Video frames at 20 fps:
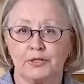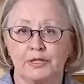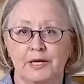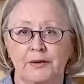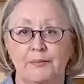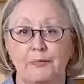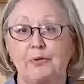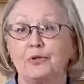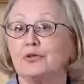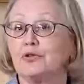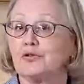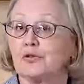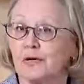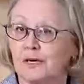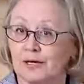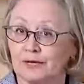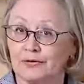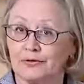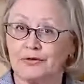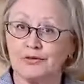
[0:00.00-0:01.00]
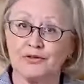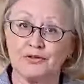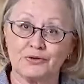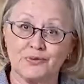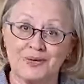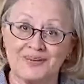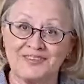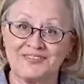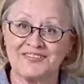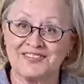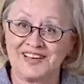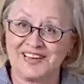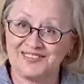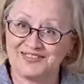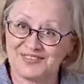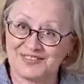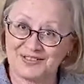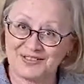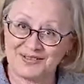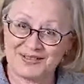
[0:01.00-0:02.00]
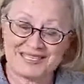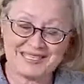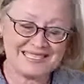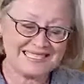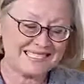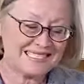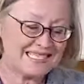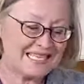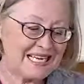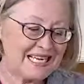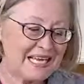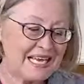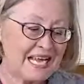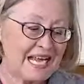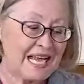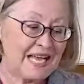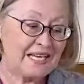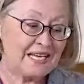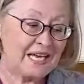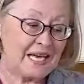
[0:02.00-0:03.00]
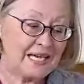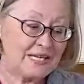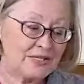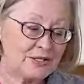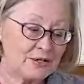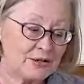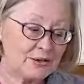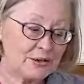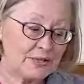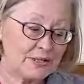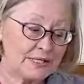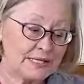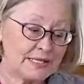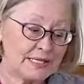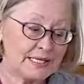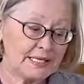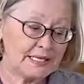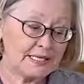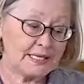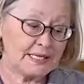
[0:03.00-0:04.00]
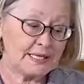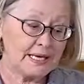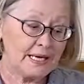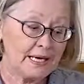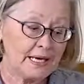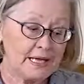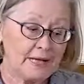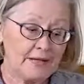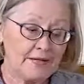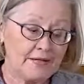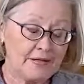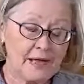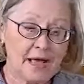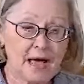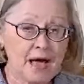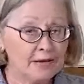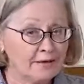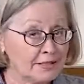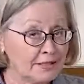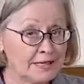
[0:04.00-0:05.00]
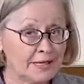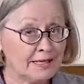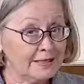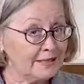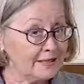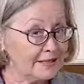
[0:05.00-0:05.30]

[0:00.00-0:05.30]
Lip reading: temperature of 125 degrees. And as you can see, the outside